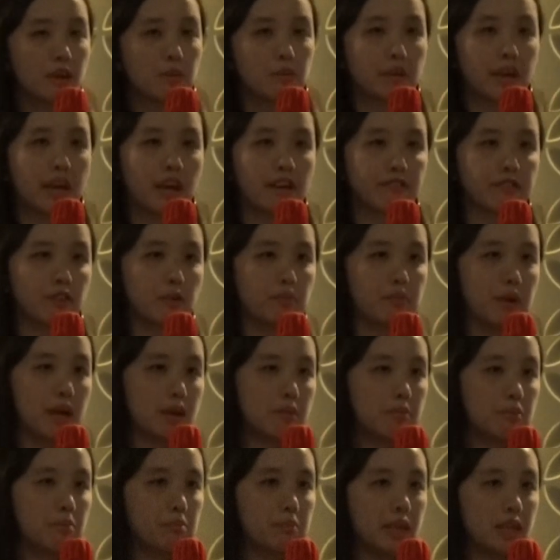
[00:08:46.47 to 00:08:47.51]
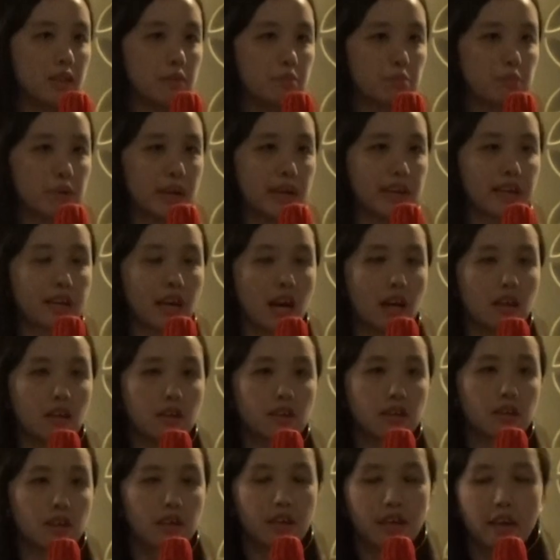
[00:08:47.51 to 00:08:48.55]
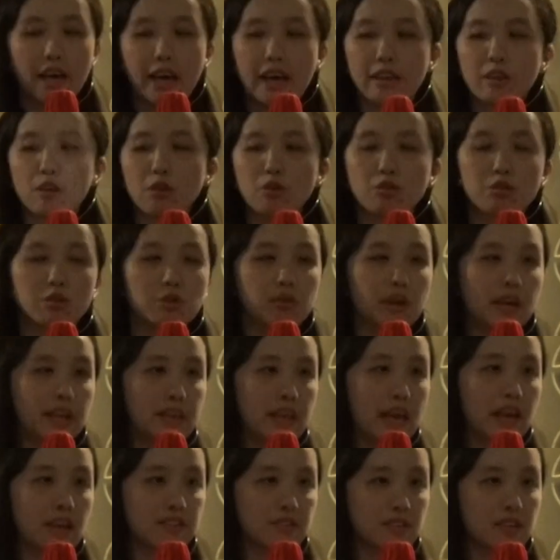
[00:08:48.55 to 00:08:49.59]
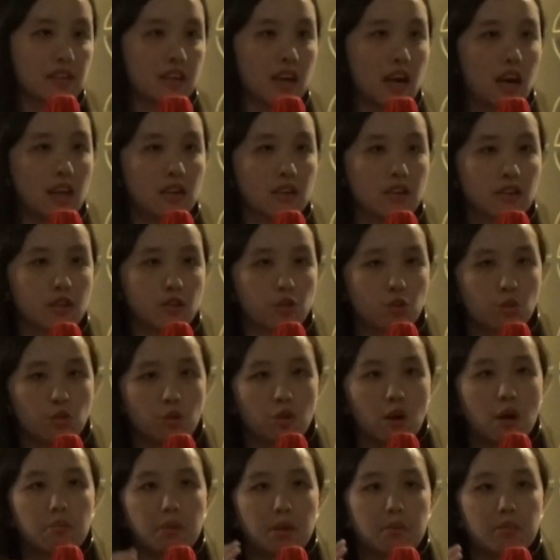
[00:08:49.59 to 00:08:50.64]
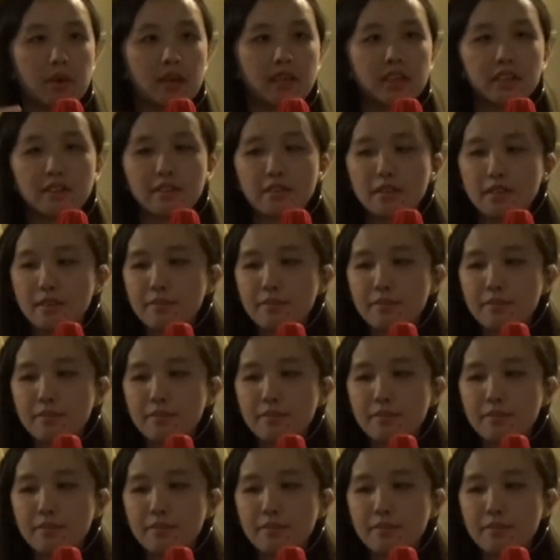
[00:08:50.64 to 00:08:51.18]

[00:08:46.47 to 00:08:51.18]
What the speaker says: We have the main brand color and also an accent color to complement it.